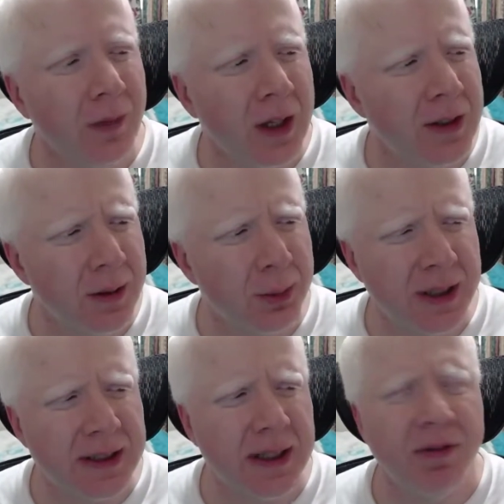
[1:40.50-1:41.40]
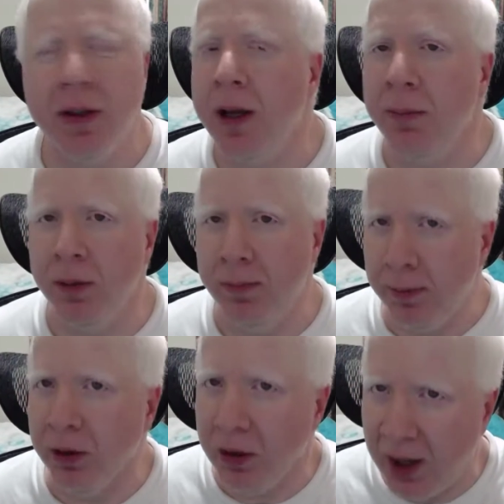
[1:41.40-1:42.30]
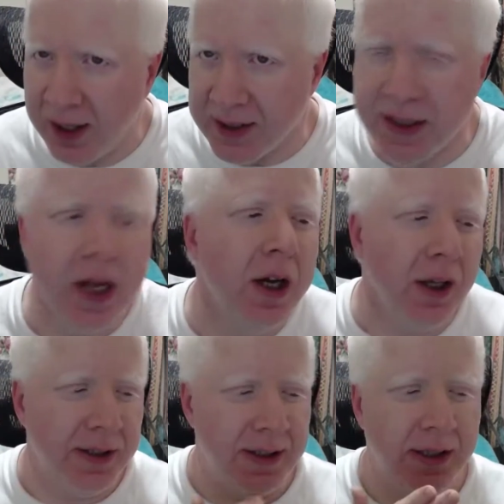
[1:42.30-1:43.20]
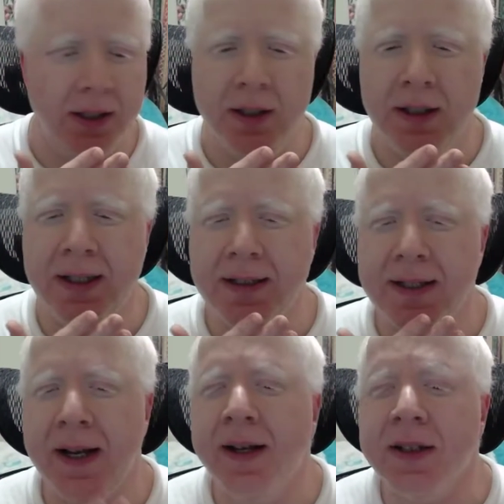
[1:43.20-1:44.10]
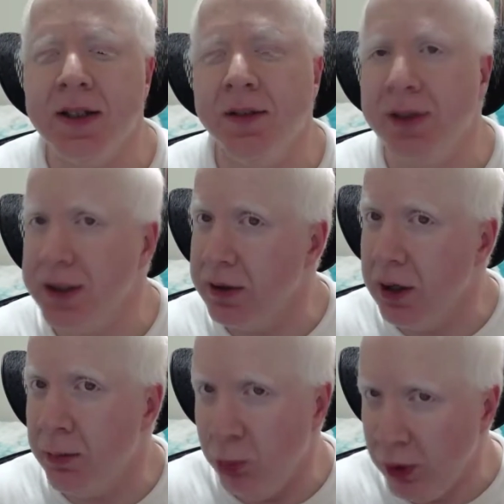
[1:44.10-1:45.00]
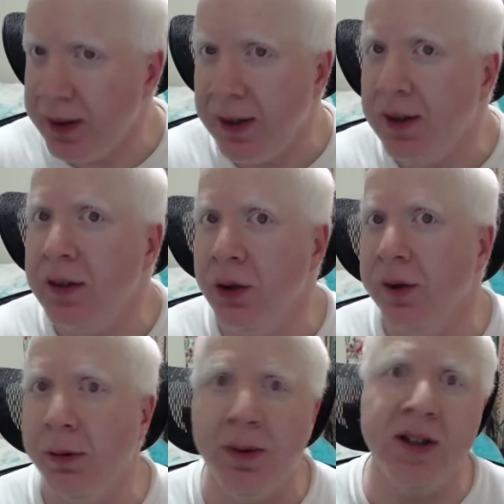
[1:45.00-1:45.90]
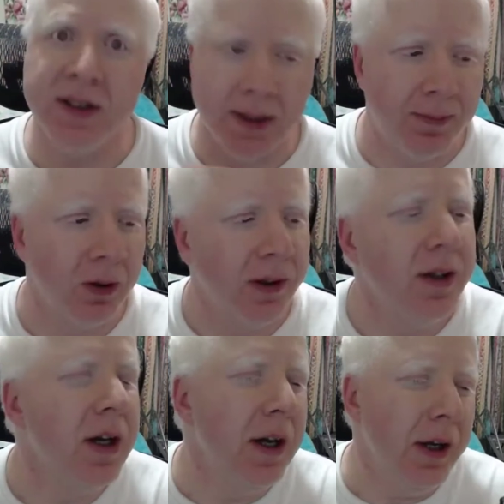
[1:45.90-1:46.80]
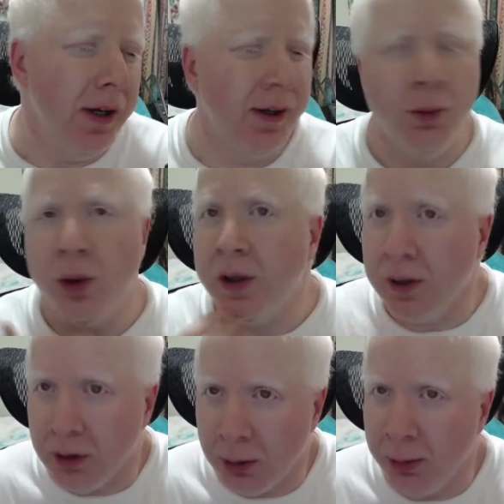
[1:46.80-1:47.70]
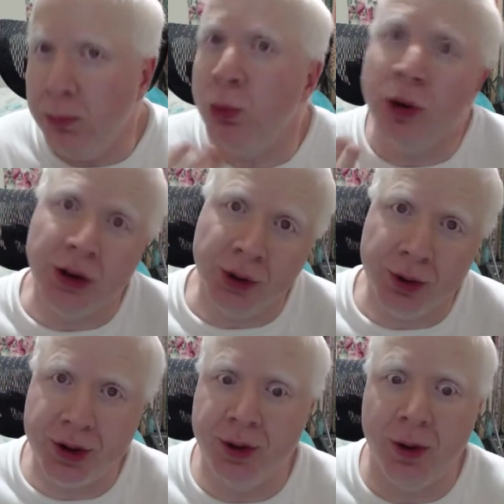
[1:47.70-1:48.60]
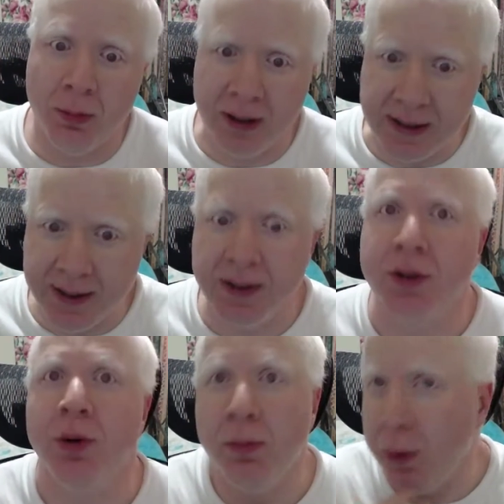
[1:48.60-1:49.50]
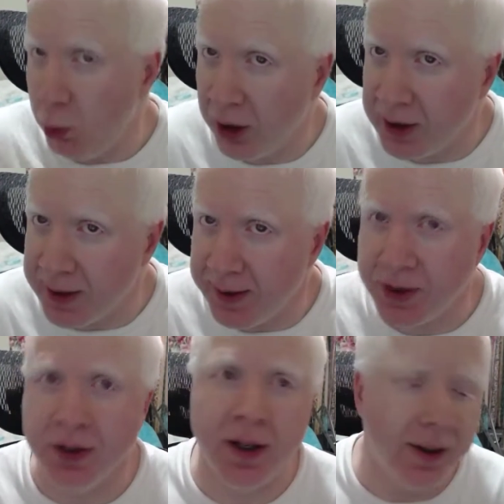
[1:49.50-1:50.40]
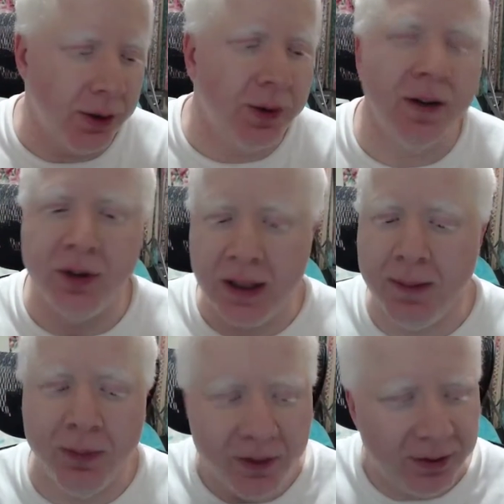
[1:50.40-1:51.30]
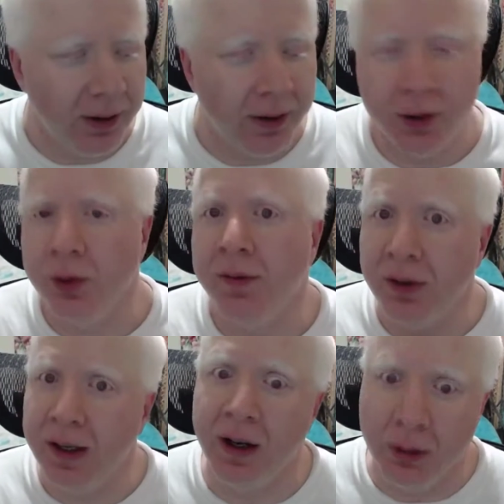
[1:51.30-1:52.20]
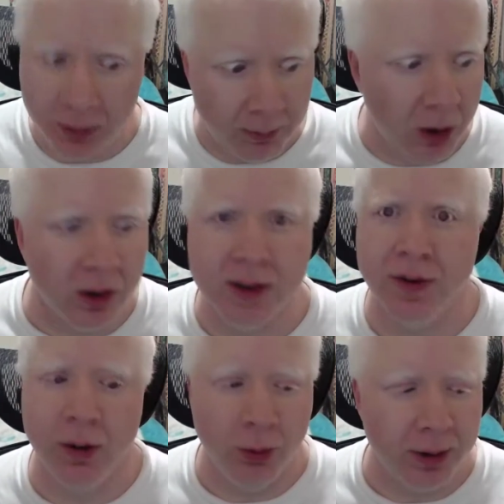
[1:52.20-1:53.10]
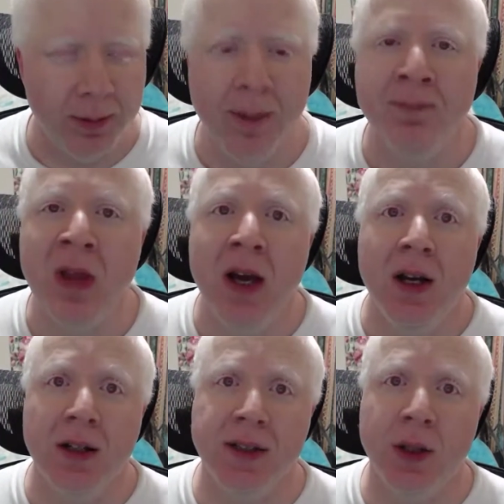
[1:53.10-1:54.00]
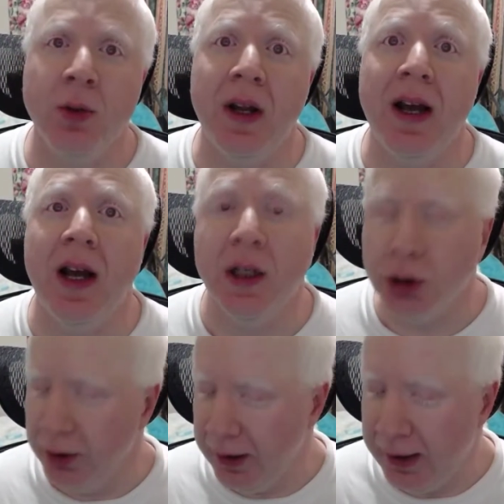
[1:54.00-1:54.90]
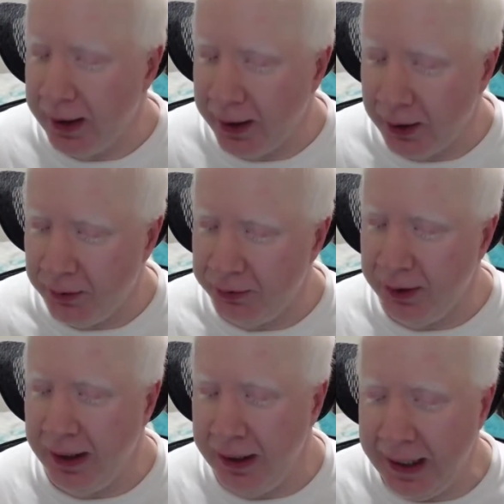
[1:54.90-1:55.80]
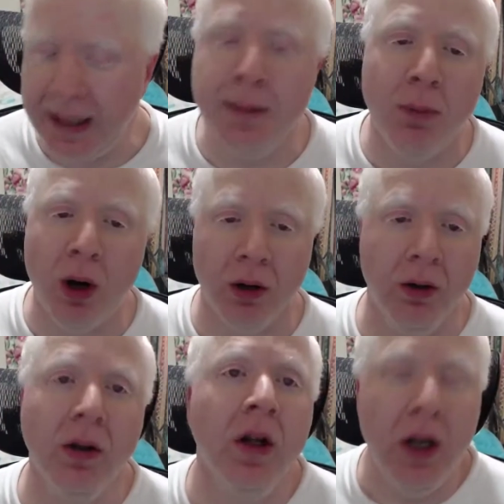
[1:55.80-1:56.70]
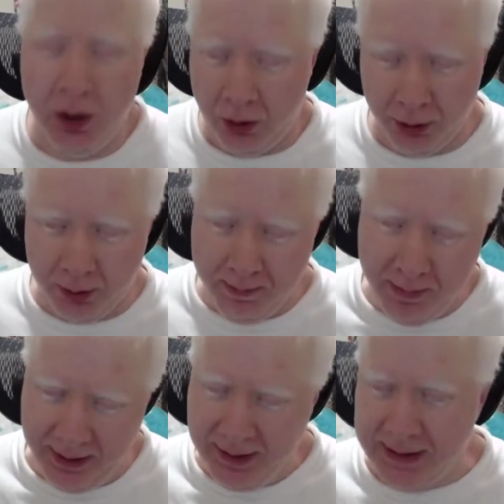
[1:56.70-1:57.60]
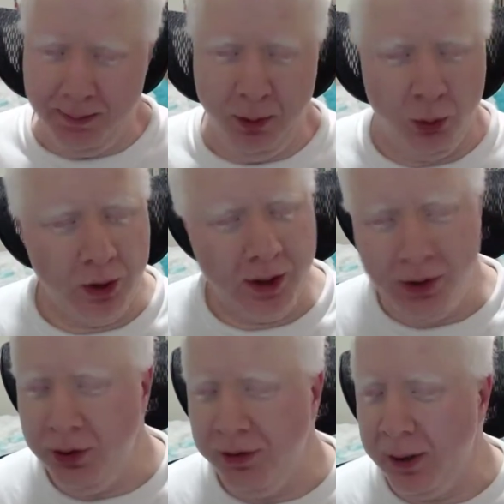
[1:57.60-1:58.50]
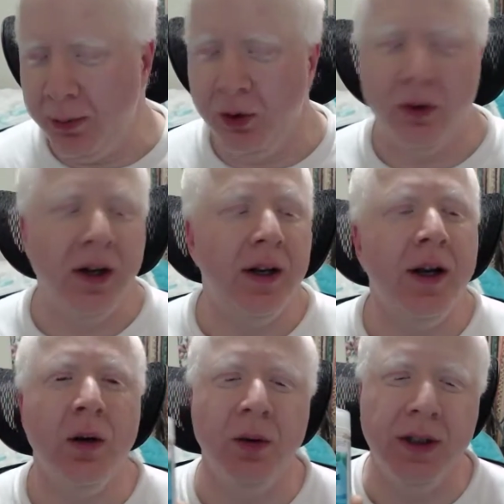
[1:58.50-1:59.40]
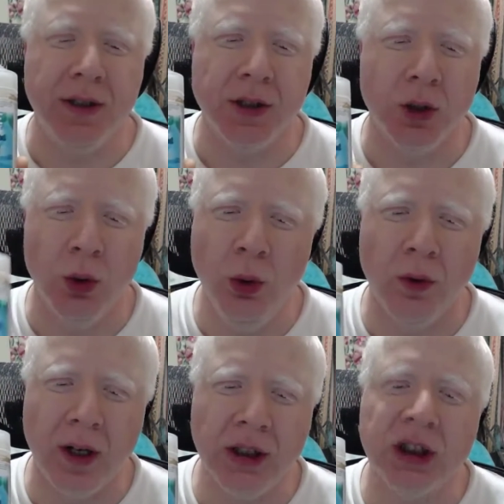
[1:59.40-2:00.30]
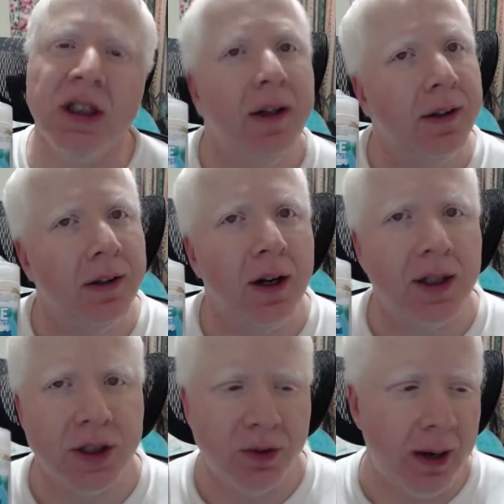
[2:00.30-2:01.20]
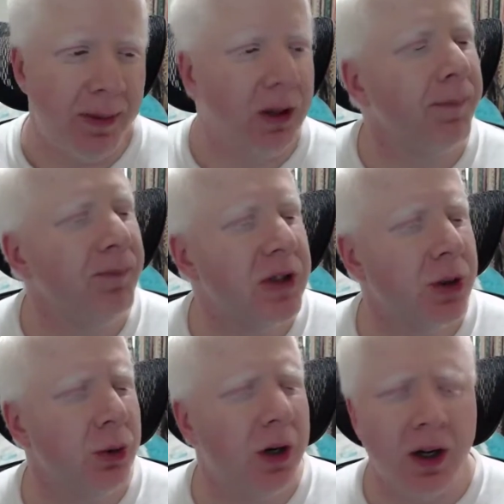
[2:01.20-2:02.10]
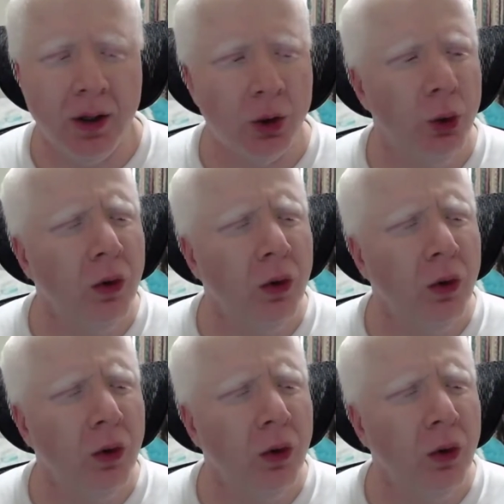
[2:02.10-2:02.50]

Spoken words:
with the 7 ml bubble glass, because the tank itself doesn't come with that. You have to buy it separately. And I wanted a little bit more juice throughout my day, throughout my work day, so that I don't have to keep refilling. I don't have to carry my bottles around with me, because I don't actually have a bottle, although I mix. But what I do vape on right now is Cool Rush and Ice Rabbit. So Cool